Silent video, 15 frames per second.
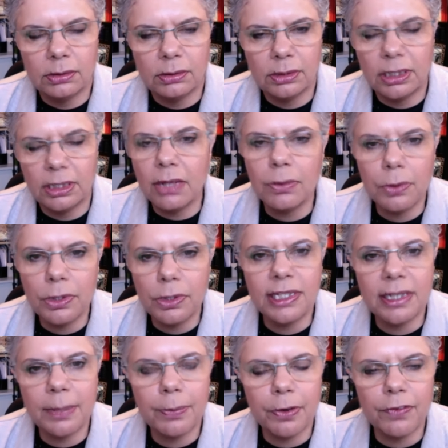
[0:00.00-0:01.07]
In other words,
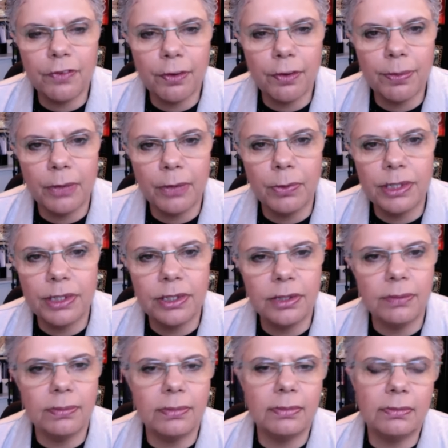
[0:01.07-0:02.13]
separate from their
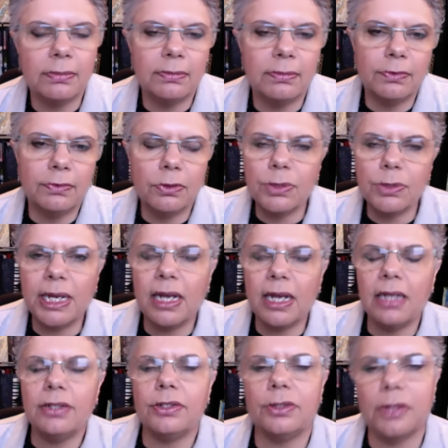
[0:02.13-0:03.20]
wisdom. Of course, we
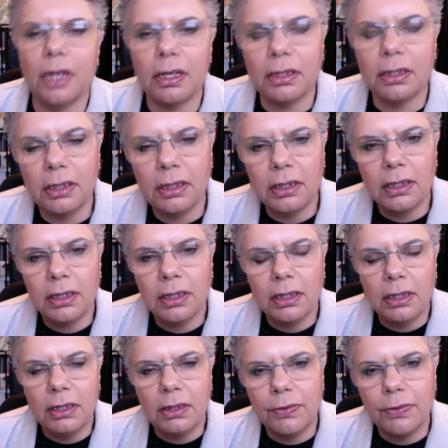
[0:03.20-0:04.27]
can't do that.
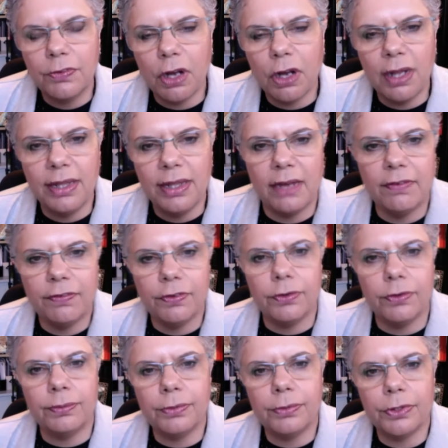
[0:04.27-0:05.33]
We've tried that
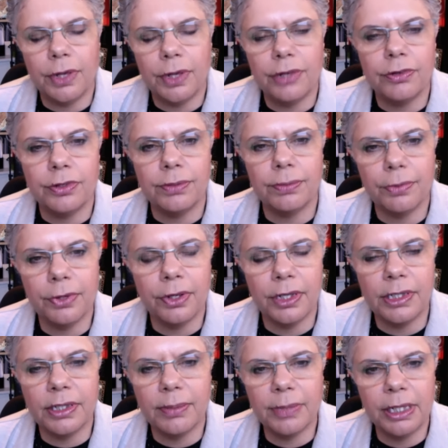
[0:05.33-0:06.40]
for 230
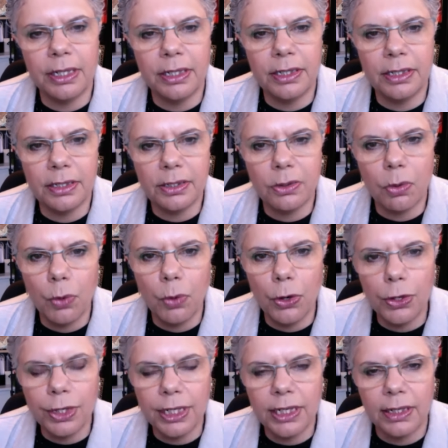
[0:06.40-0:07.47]
something years. It's not
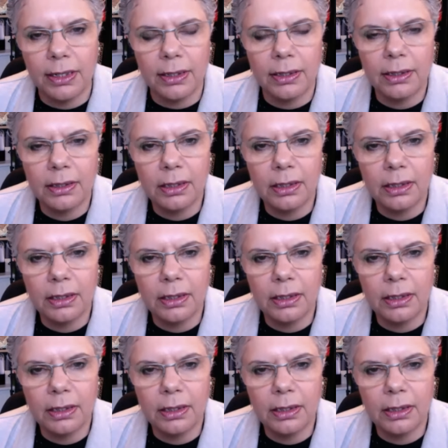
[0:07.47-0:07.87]
working.